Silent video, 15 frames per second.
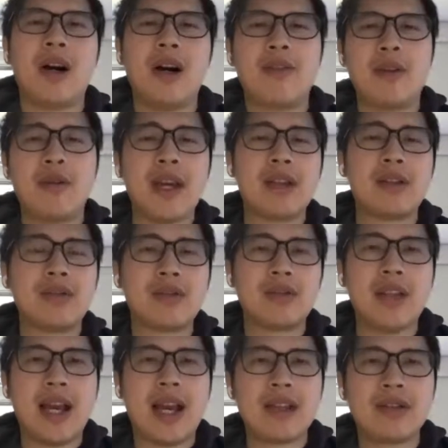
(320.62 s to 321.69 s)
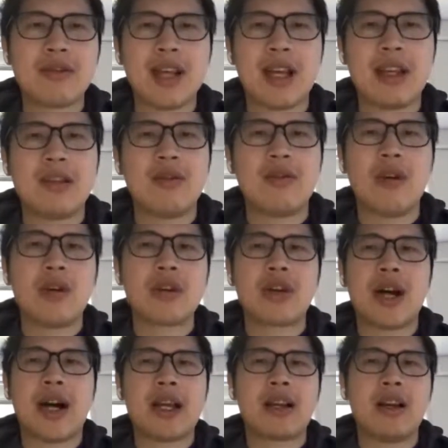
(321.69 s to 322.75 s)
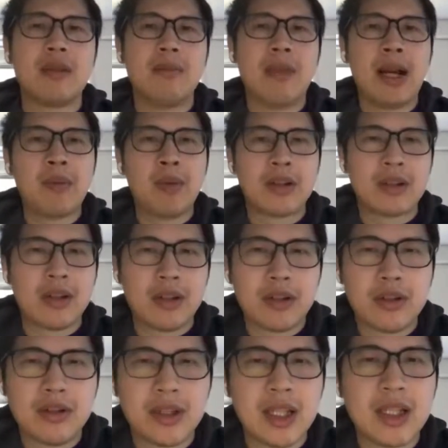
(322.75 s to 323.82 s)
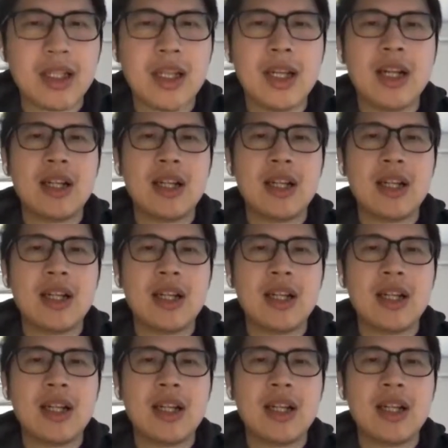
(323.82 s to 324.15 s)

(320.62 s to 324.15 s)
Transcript: one of the ways to do that is you can what we try called black box auto tuning.